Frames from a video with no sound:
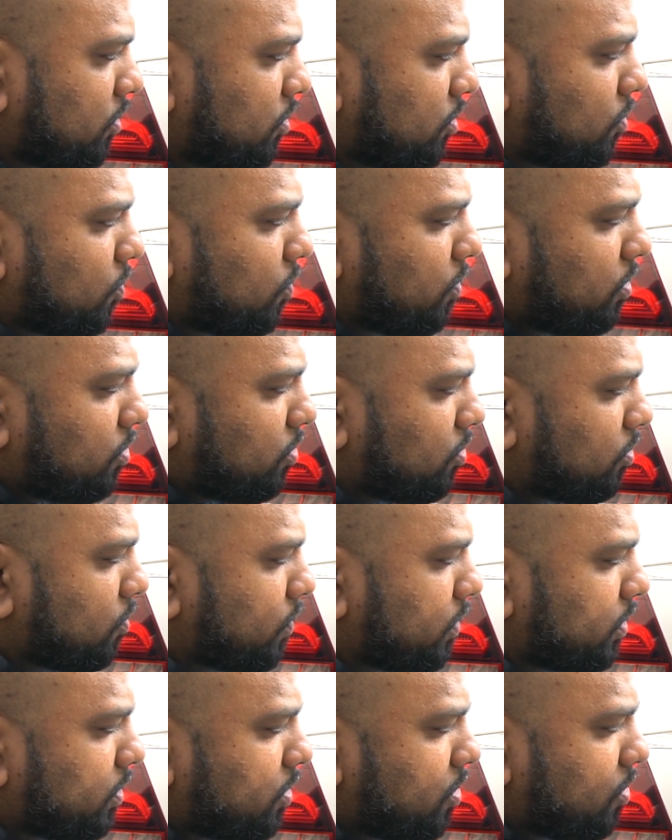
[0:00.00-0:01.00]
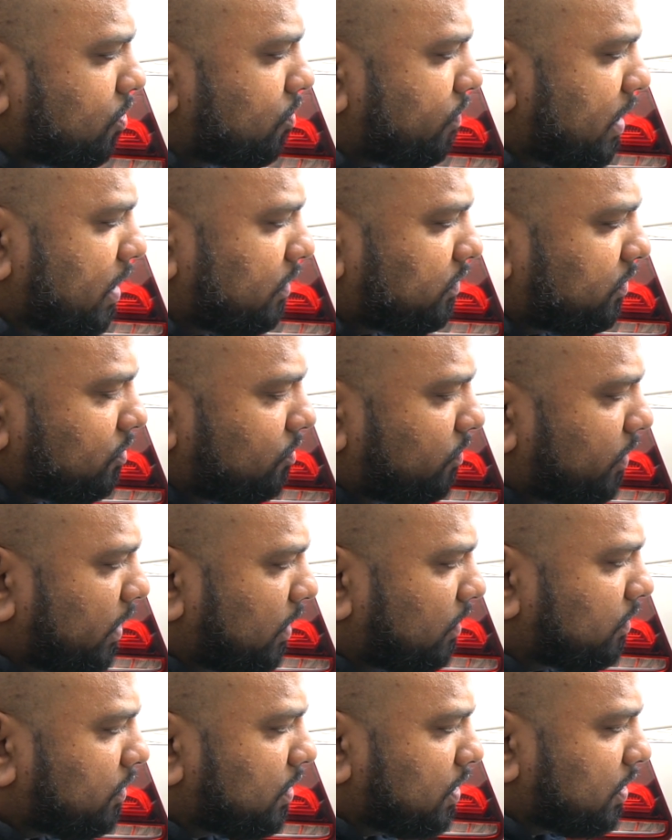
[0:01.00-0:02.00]
You don't want to go around and
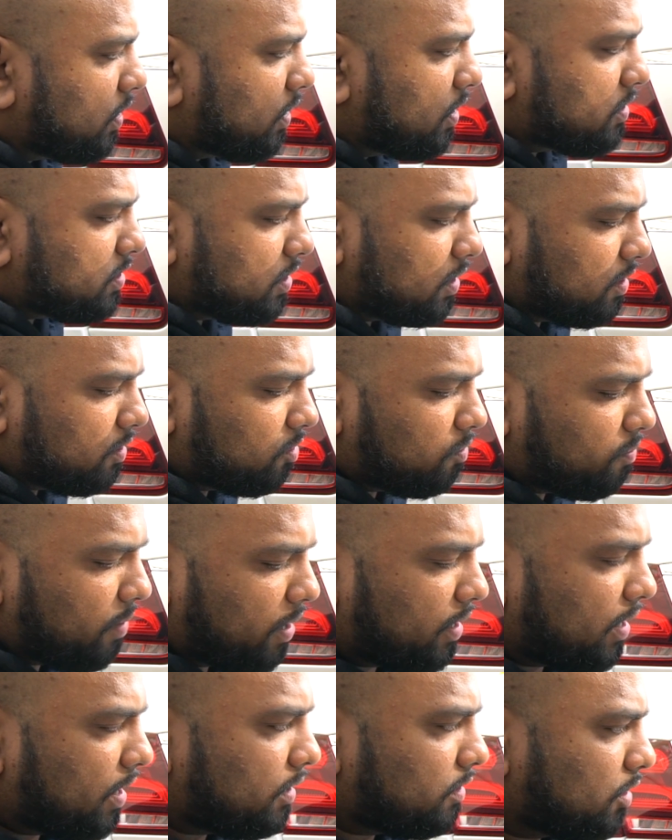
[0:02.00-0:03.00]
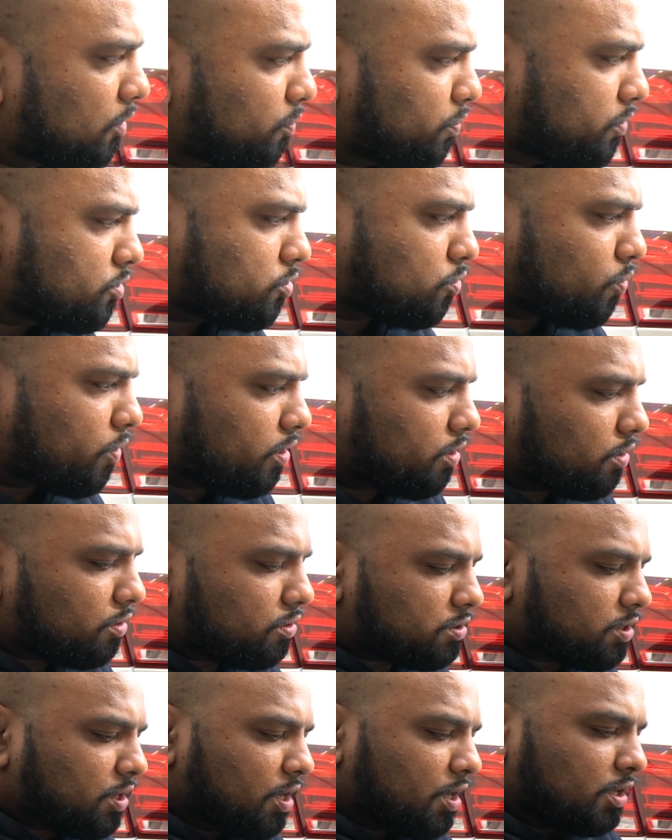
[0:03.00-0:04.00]
around, because then you might end up with
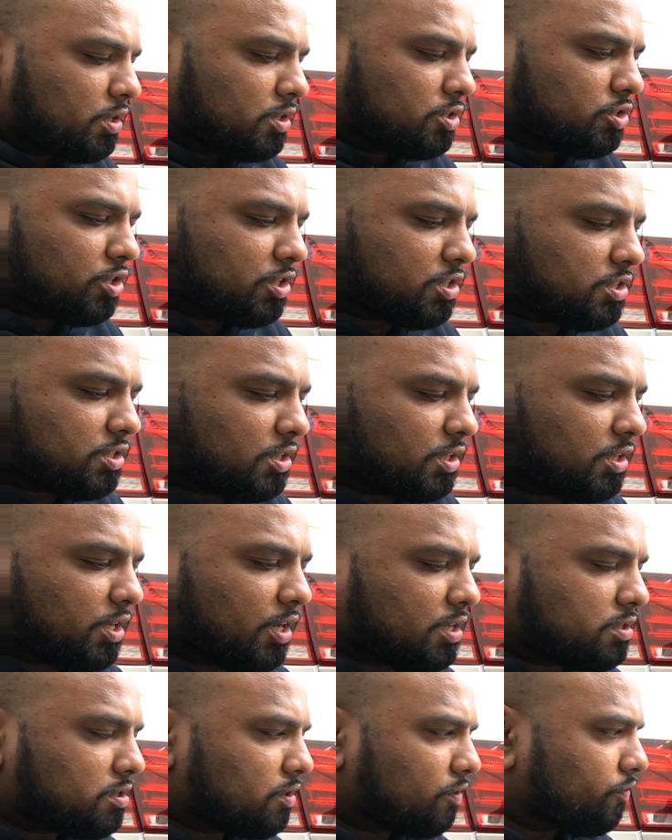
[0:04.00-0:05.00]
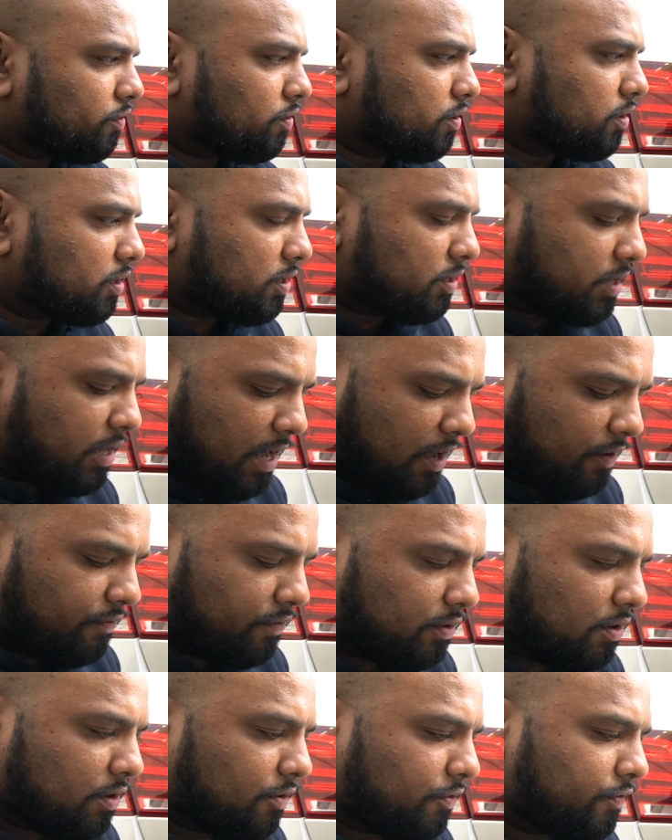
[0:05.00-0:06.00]
swirls, just in case if you didn't have
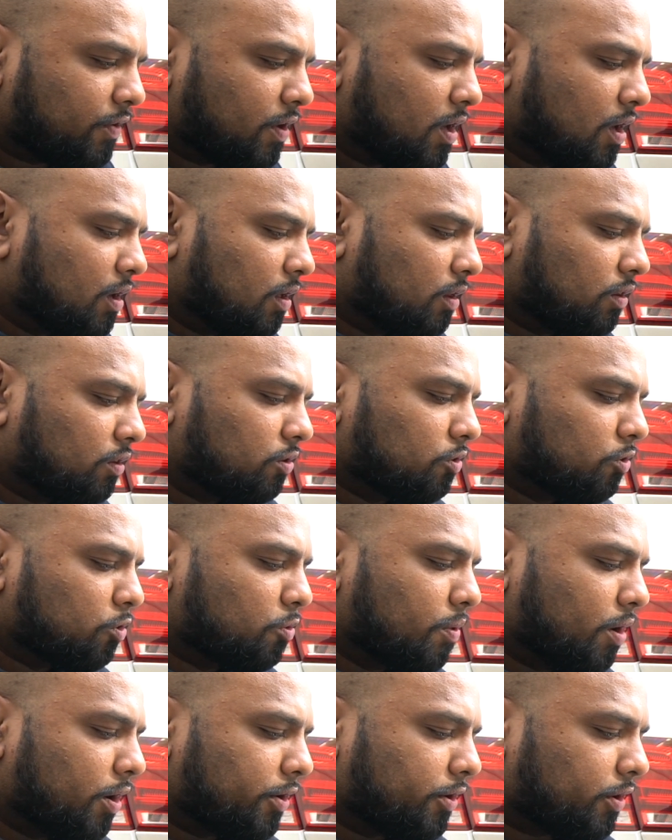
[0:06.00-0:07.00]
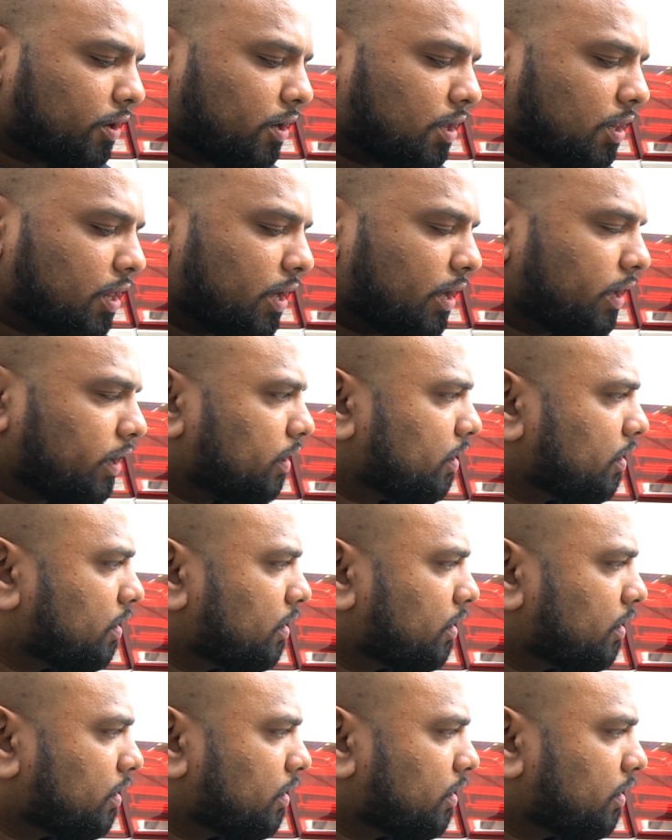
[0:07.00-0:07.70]
enough lube on your clay.